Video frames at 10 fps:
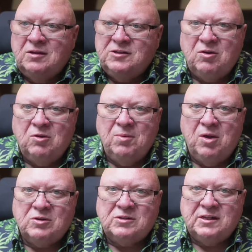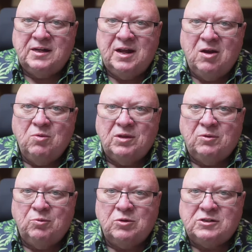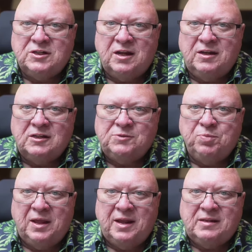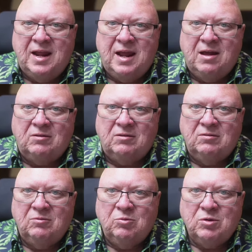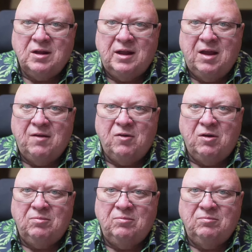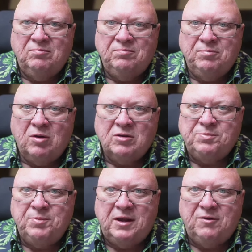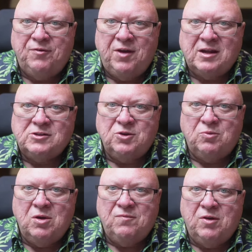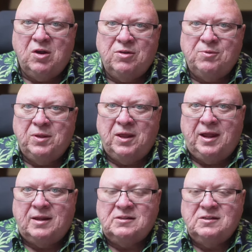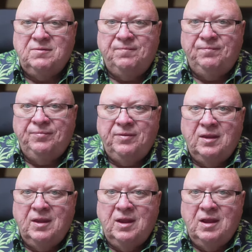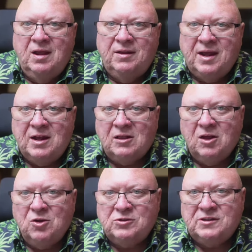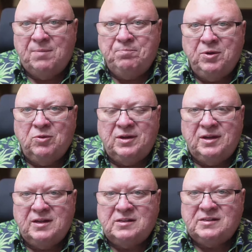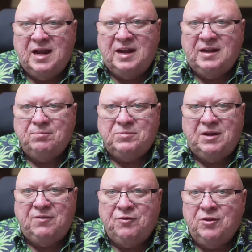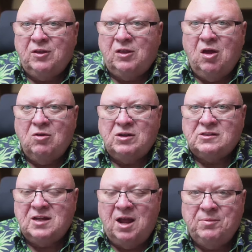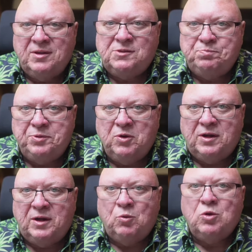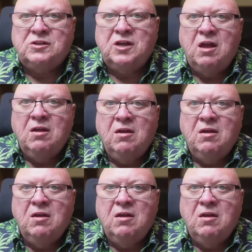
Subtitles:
General Motors said, hell with it, we're shutting this plant down. We're going to have our parts manufactured at one of our other plants. And they closed that building. It stayed empty for the longest time. This building was